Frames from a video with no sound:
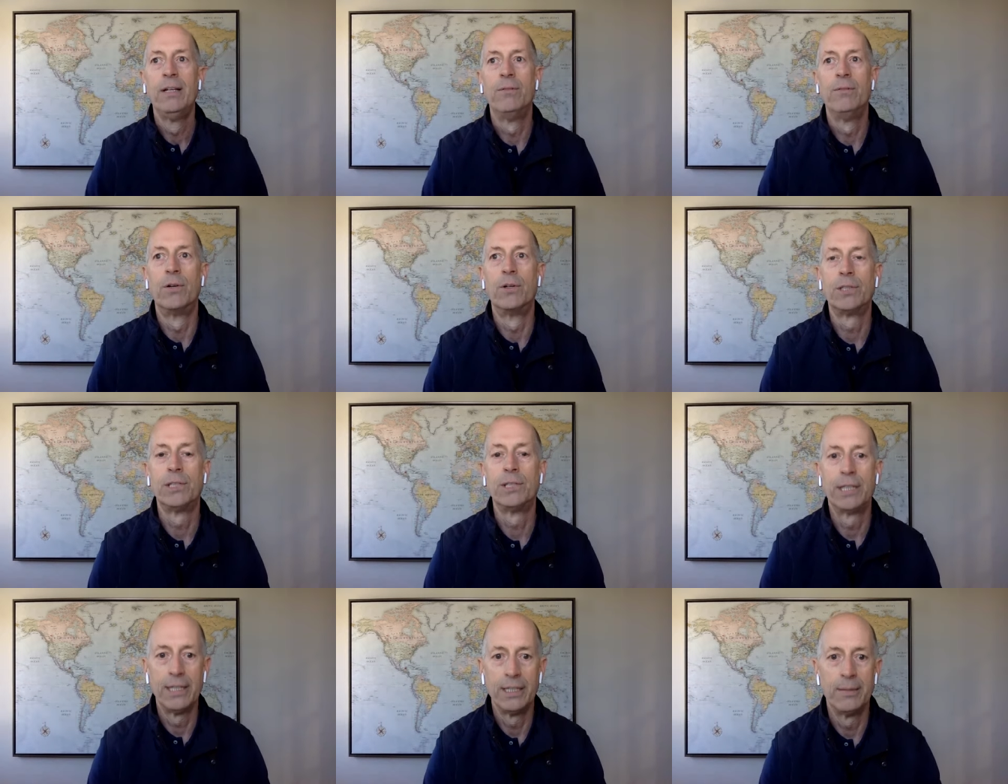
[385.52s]

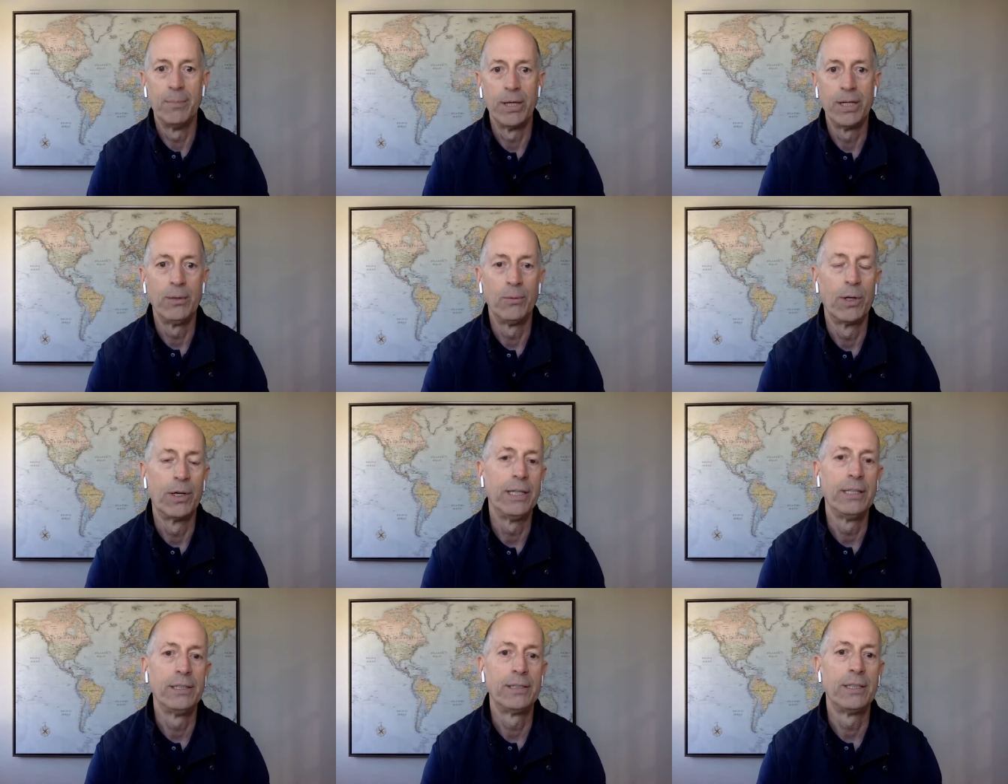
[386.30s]
versus getting the money where
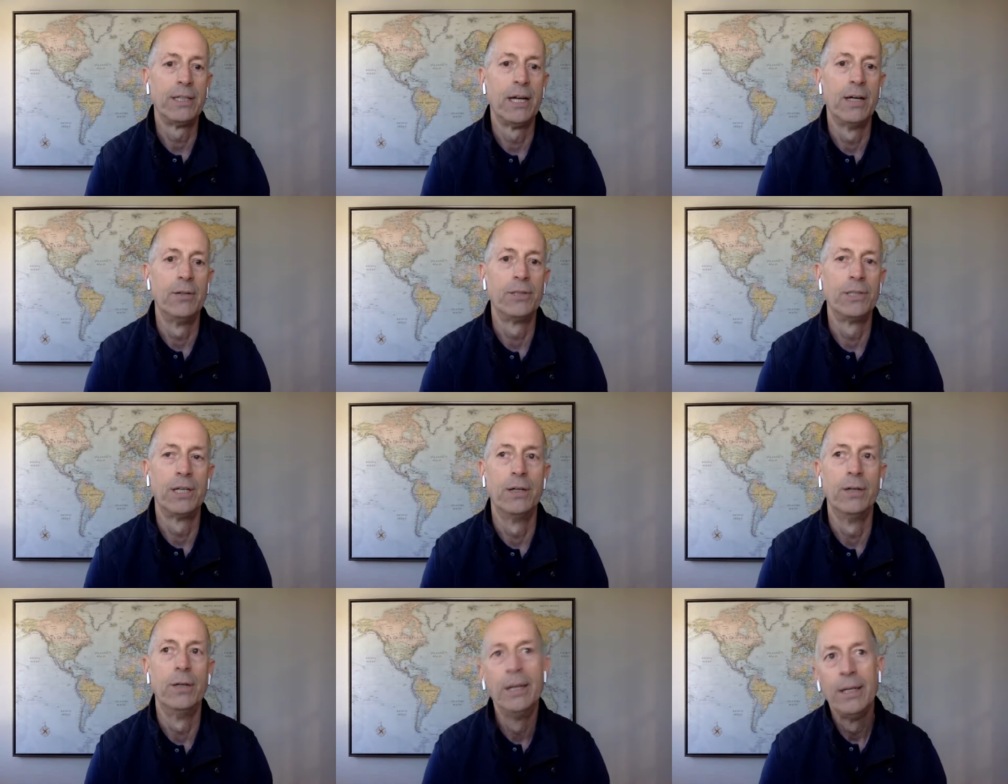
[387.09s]
it needs to go.
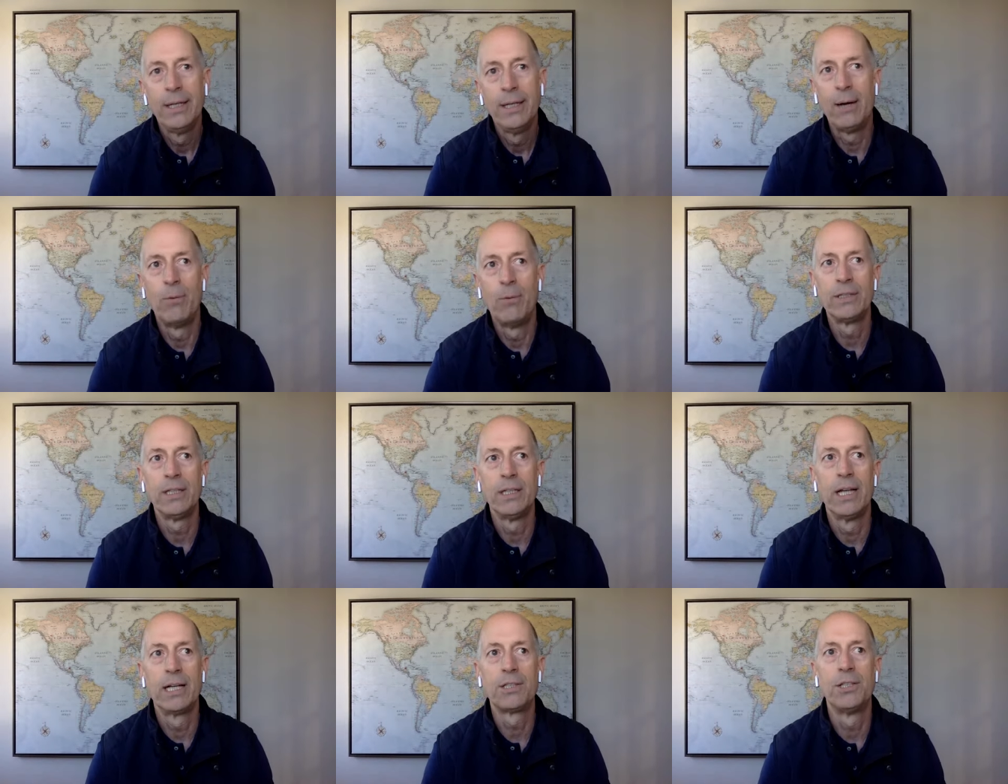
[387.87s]
So yeah, once
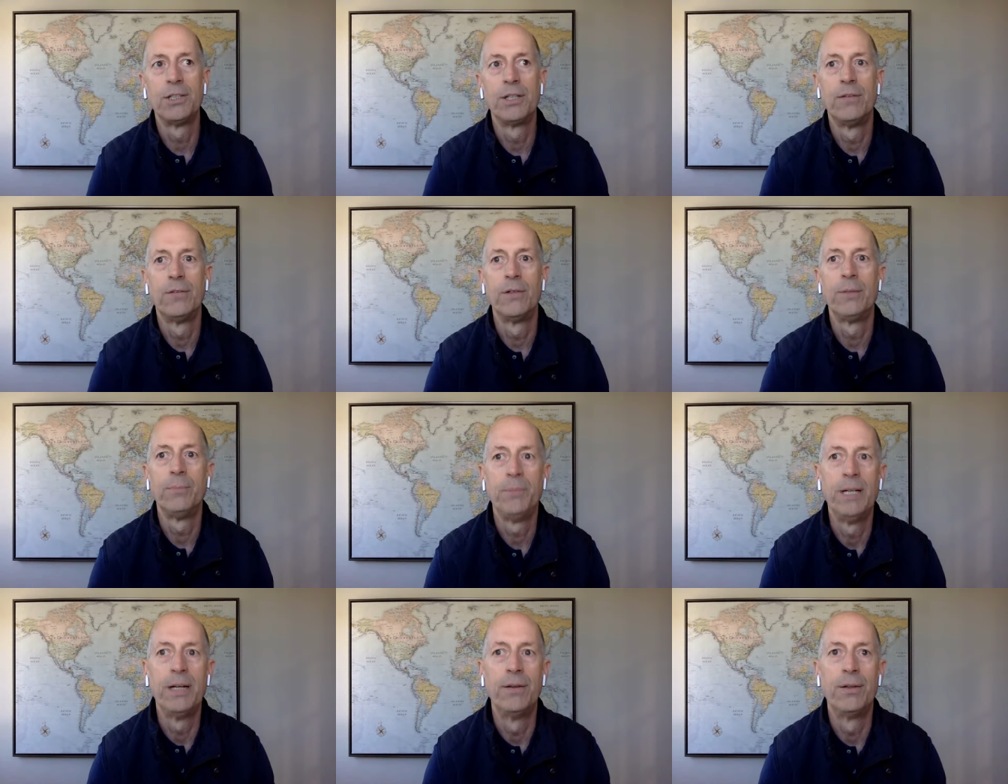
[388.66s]
the election's over,
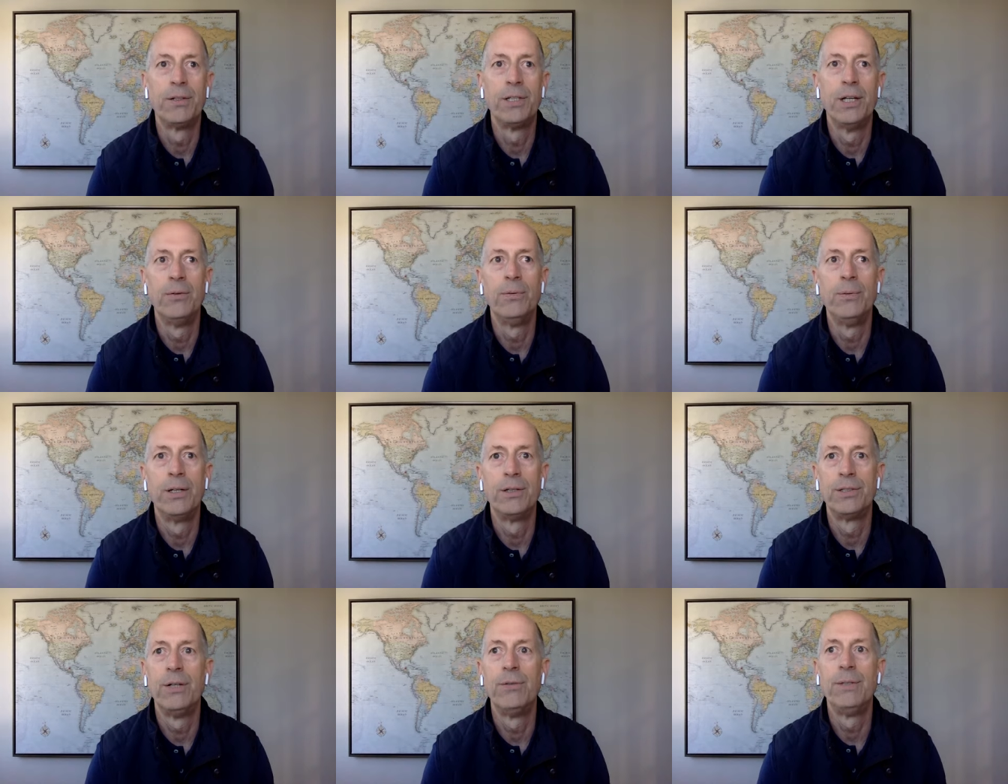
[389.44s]
you know, there's no
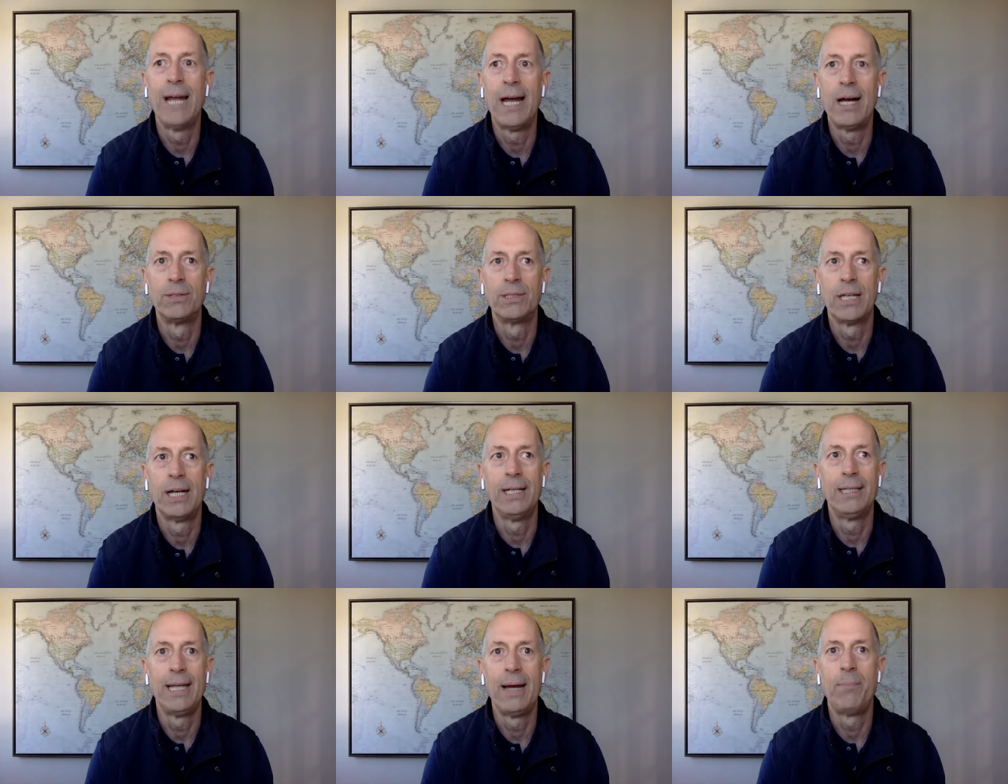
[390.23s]
there's no
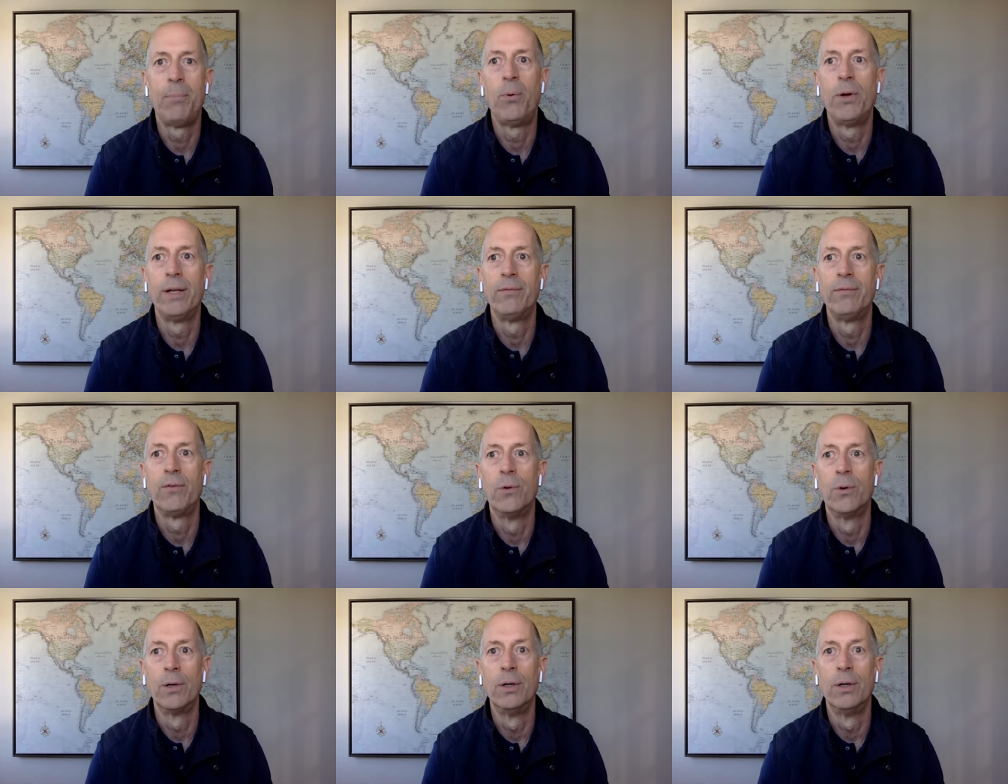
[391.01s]
downside at that point
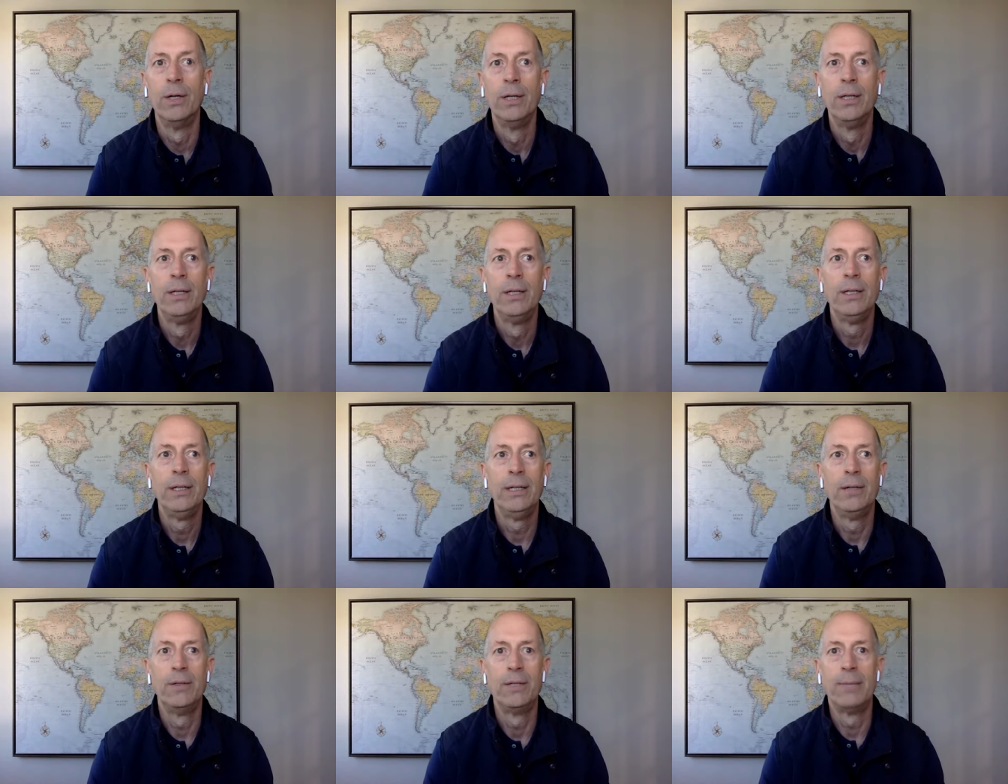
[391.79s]
for
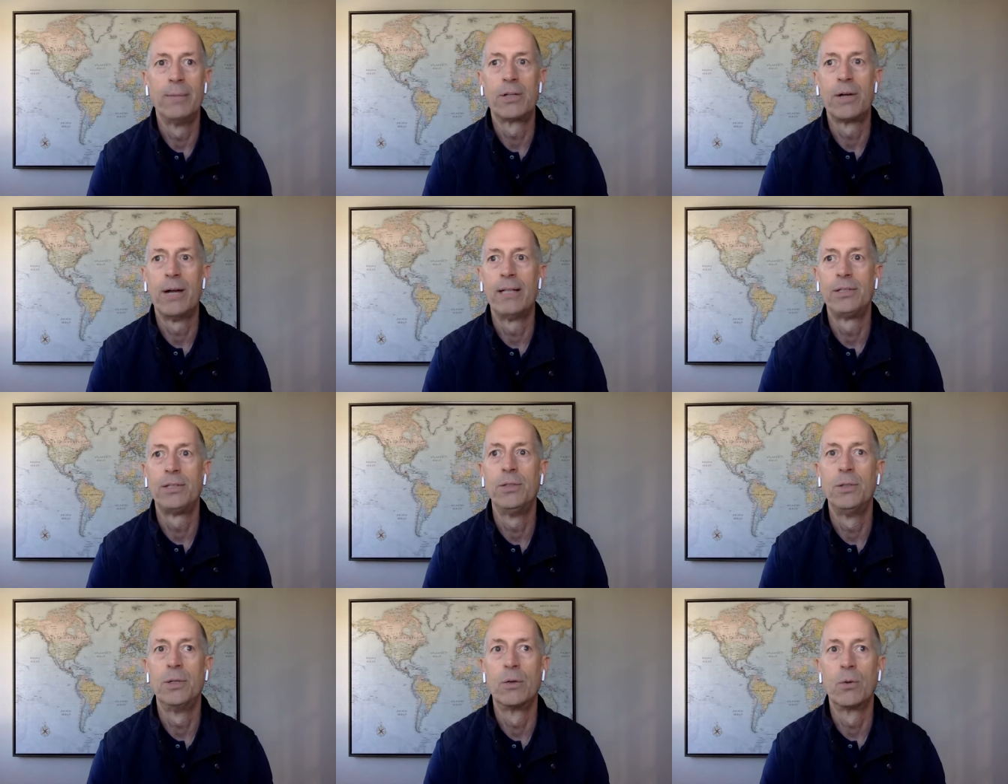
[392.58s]
you know Democrats
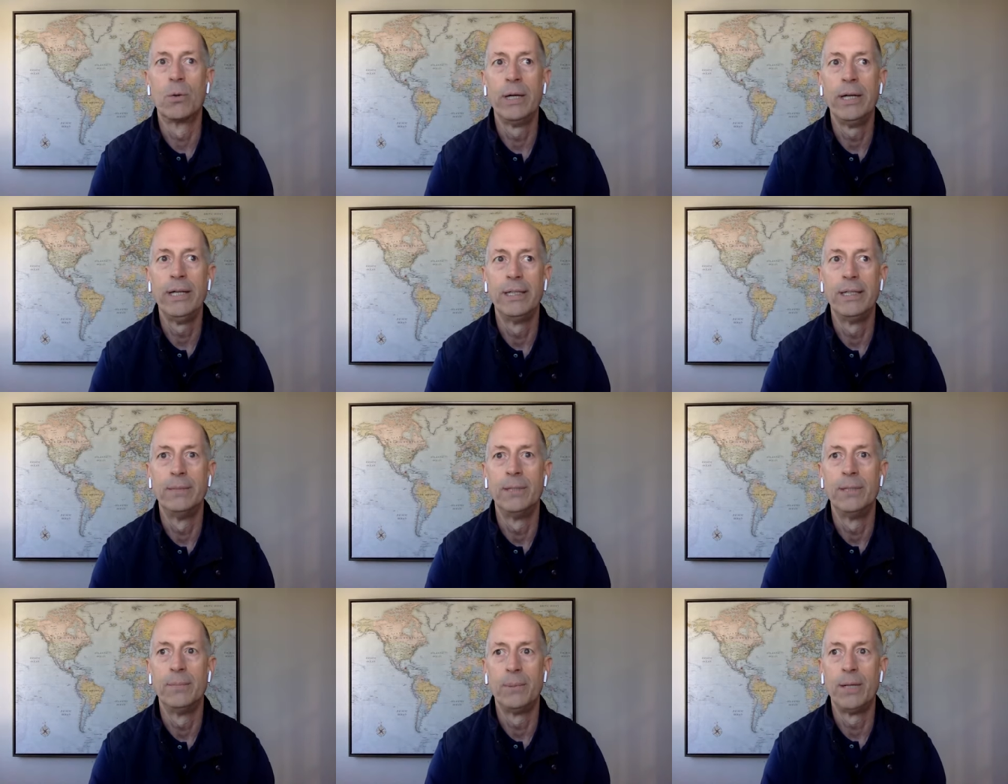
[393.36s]
to agree
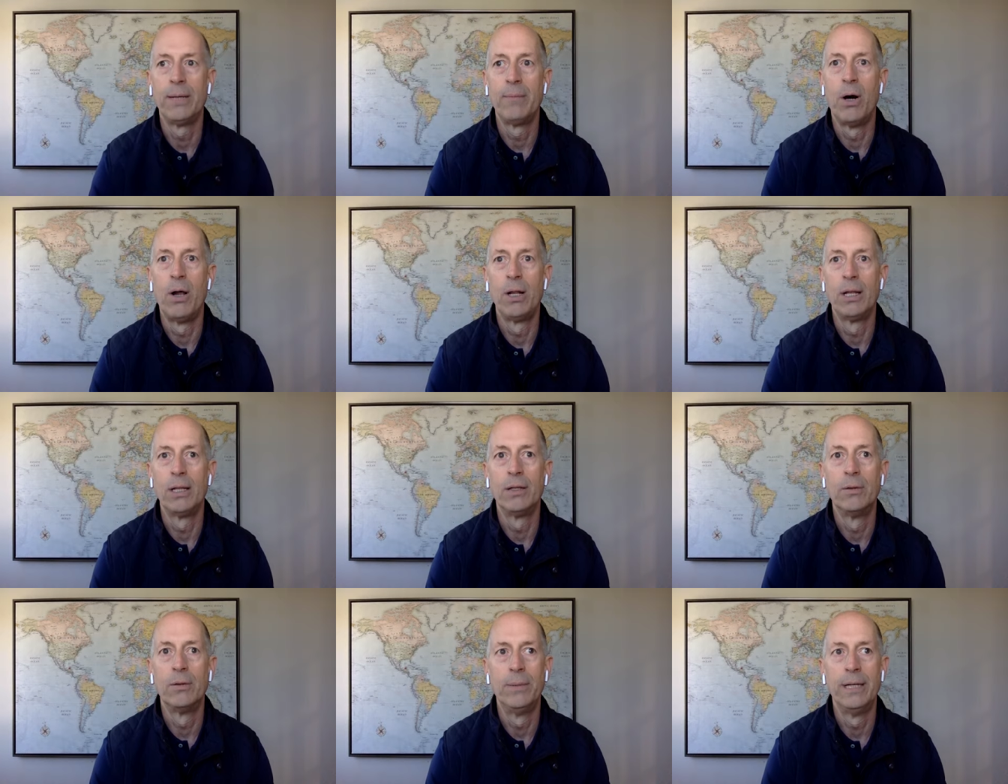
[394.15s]
and, and play ball a
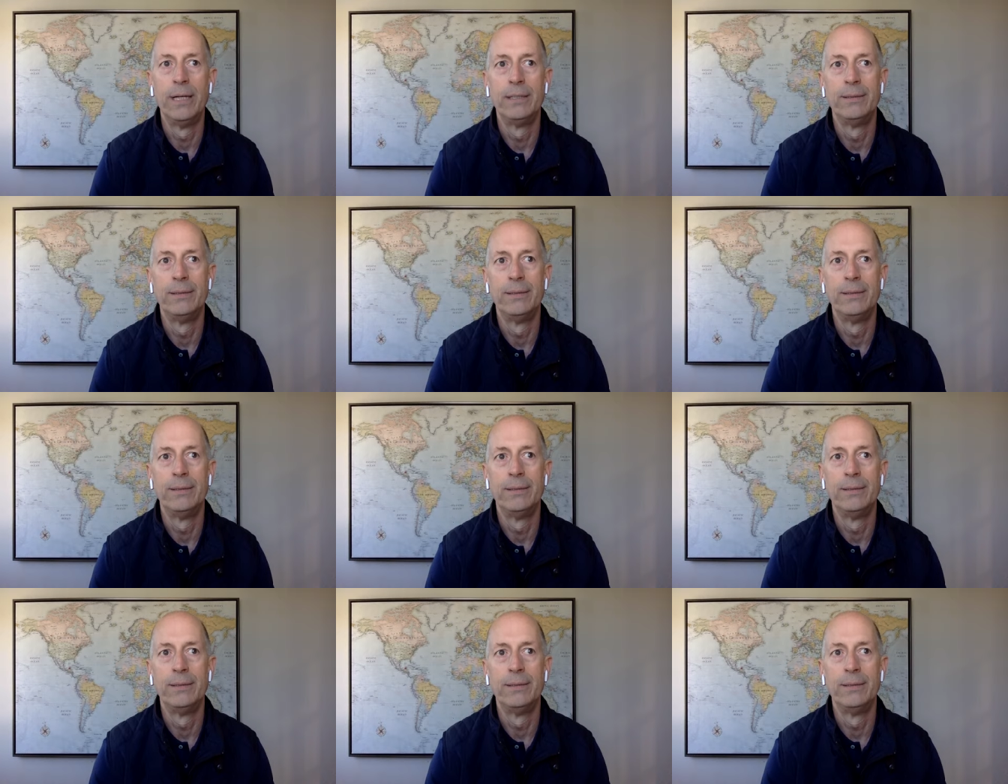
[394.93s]
little bit.